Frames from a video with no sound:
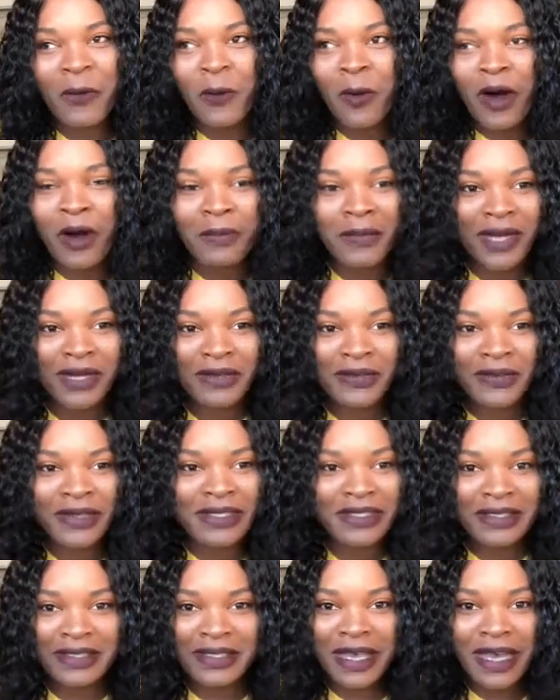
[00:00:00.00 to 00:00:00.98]
want my
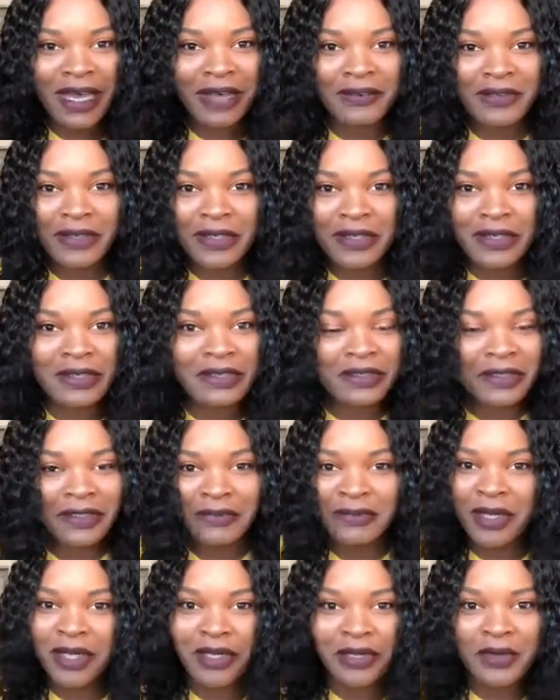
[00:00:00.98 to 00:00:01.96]
friends to have a good
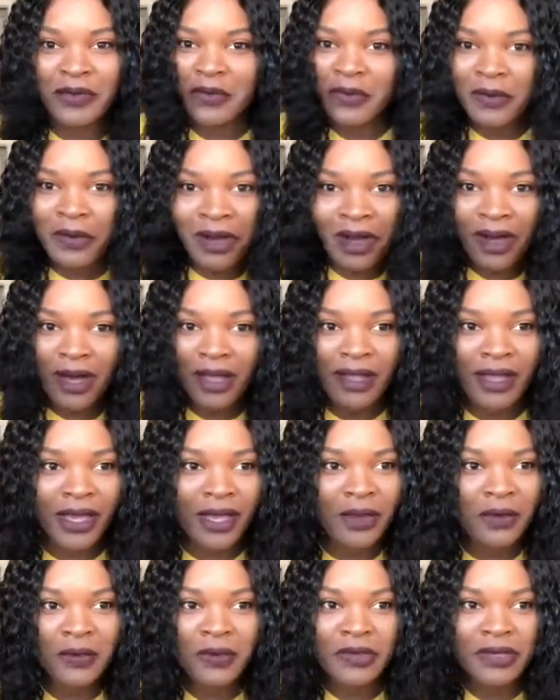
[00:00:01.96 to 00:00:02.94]
smelling hoo-ha.
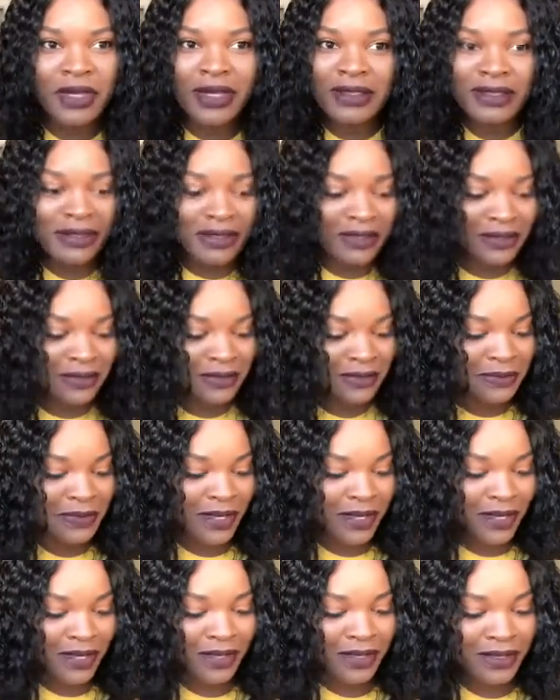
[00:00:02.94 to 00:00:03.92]
Like, who doesn't,
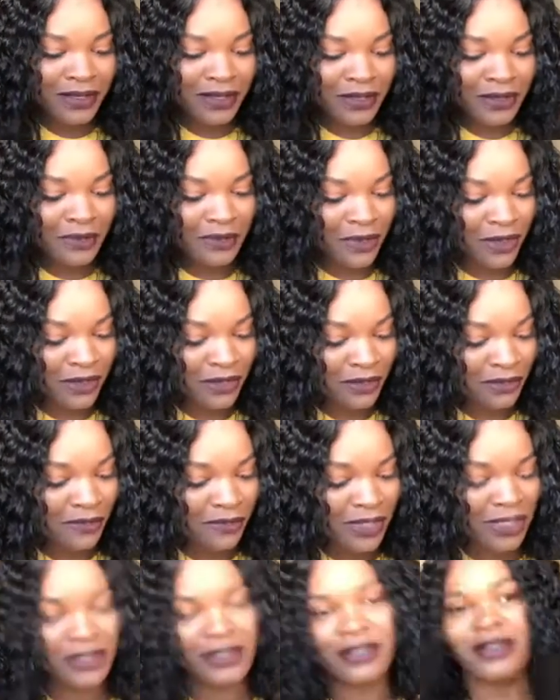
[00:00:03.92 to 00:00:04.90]
right? You want your
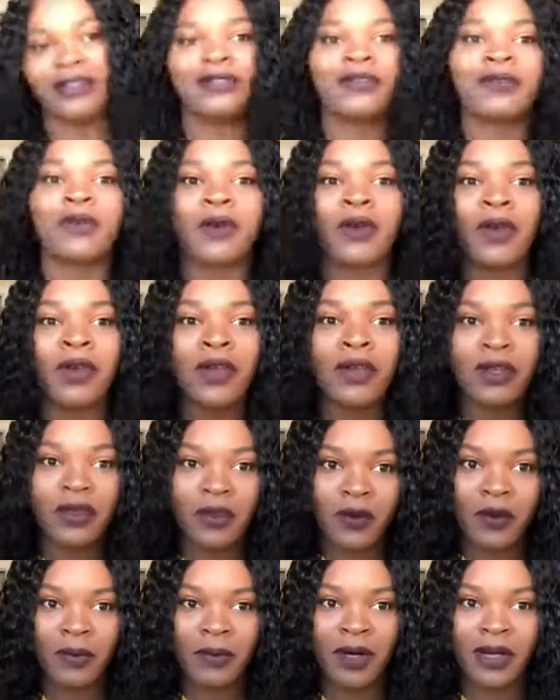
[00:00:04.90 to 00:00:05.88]
friends to
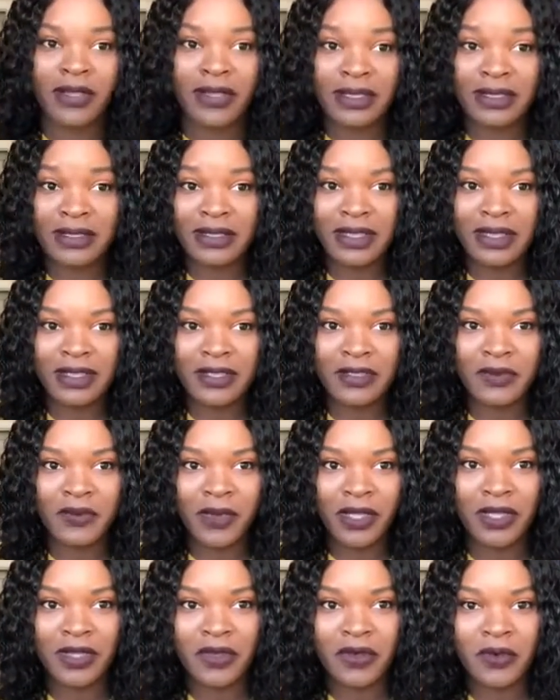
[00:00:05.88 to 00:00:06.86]
know about these things
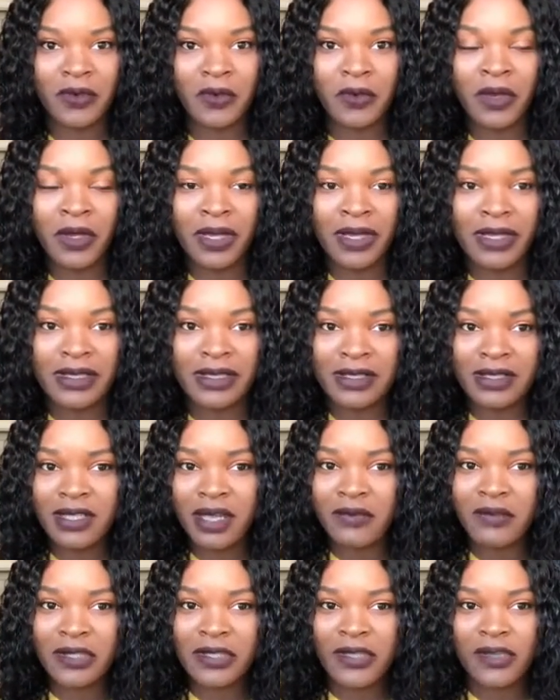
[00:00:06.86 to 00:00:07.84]
when you
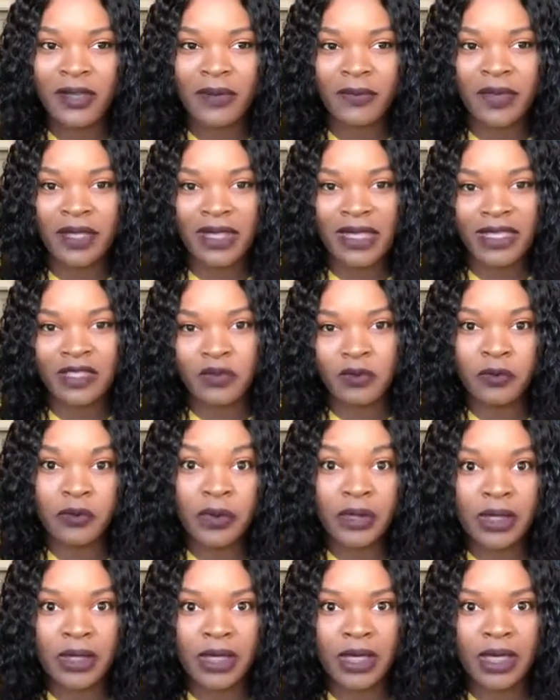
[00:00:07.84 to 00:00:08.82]
discover something that's
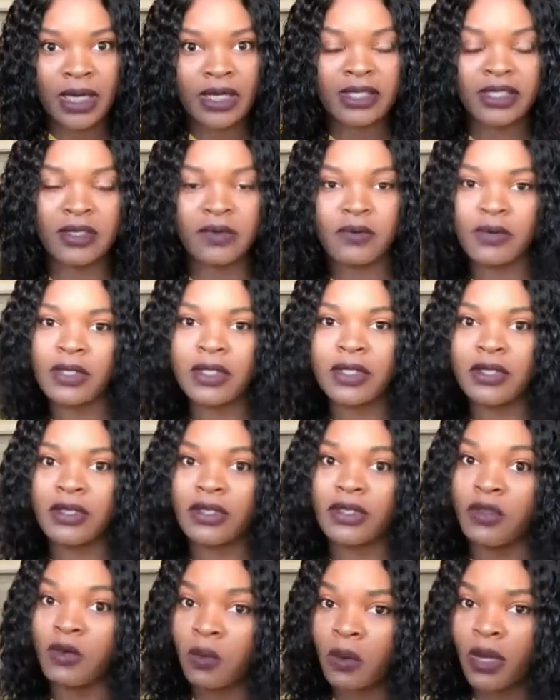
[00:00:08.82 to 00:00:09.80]
really nice and really
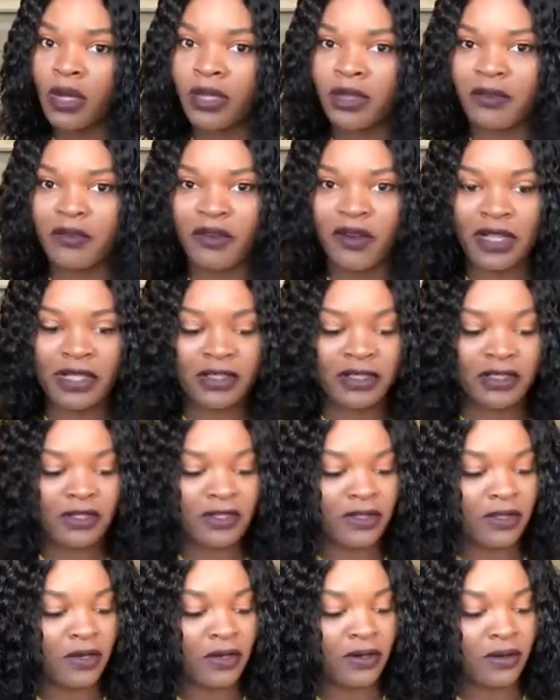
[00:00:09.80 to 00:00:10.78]
good. You want your friends
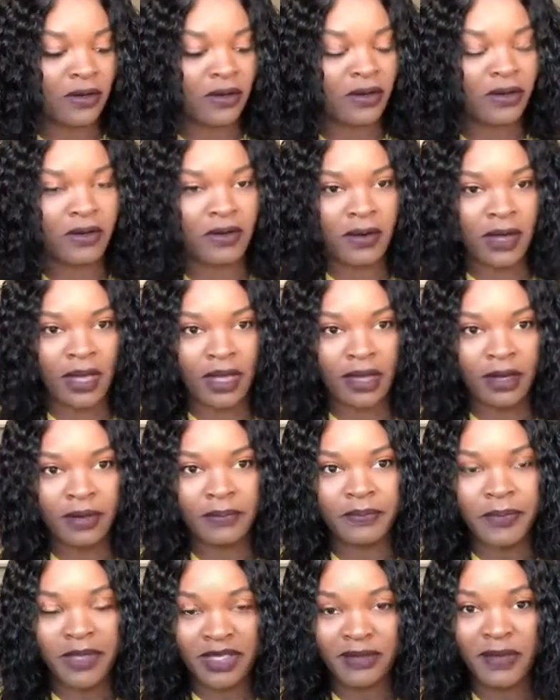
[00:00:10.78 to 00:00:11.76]
to know, right?
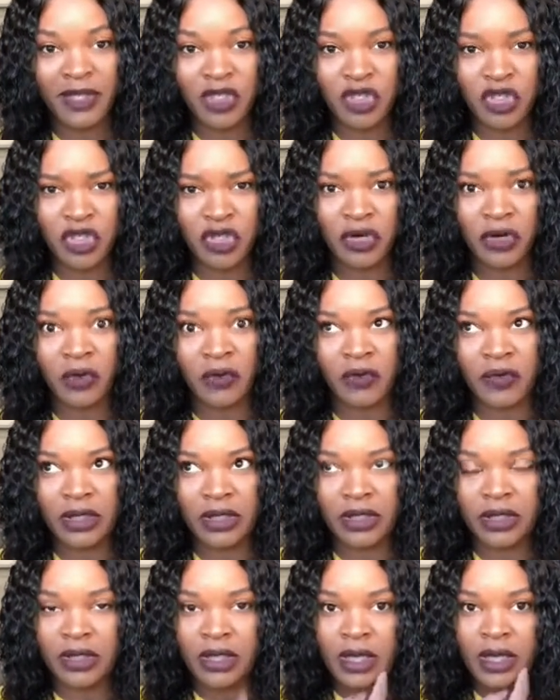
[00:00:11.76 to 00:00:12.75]
Especially your
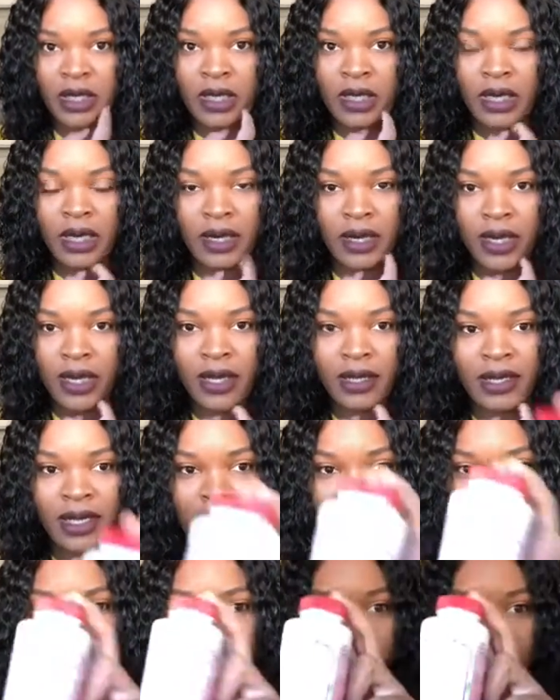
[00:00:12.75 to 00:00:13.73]
girlfriends, all right?
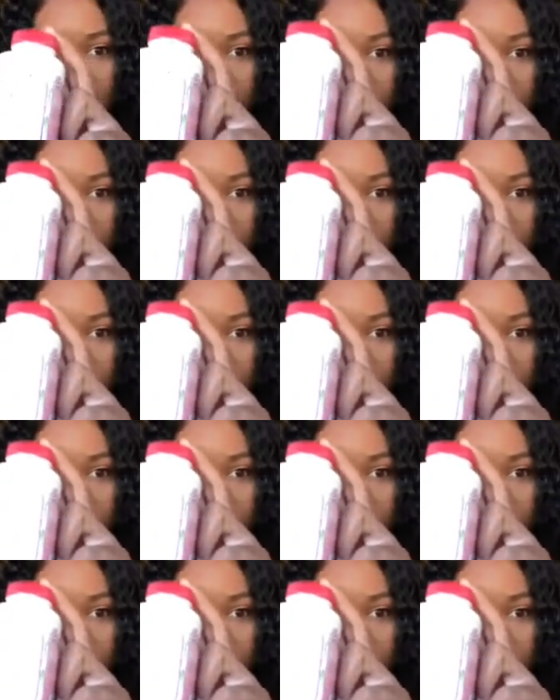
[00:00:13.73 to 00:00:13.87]
And